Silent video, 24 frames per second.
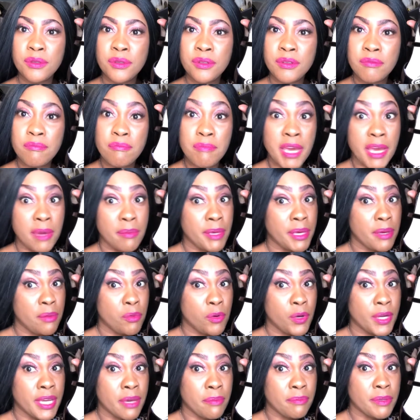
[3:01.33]
Maybe
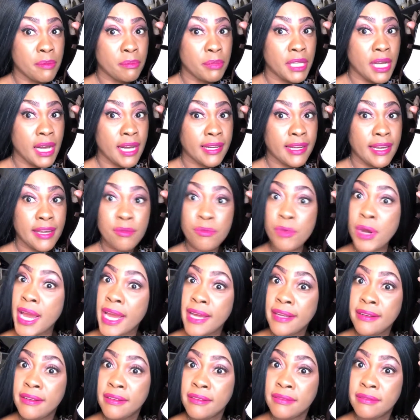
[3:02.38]
we'll keep the black and
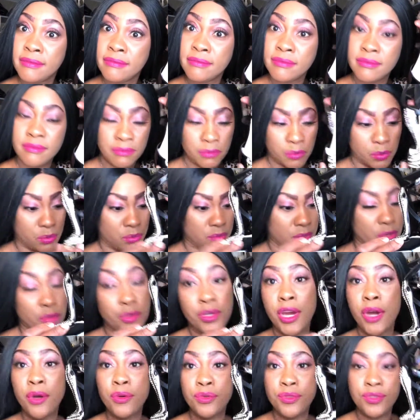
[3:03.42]
red. Who
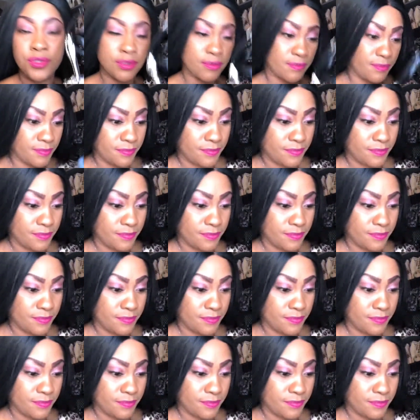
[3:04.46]
knows?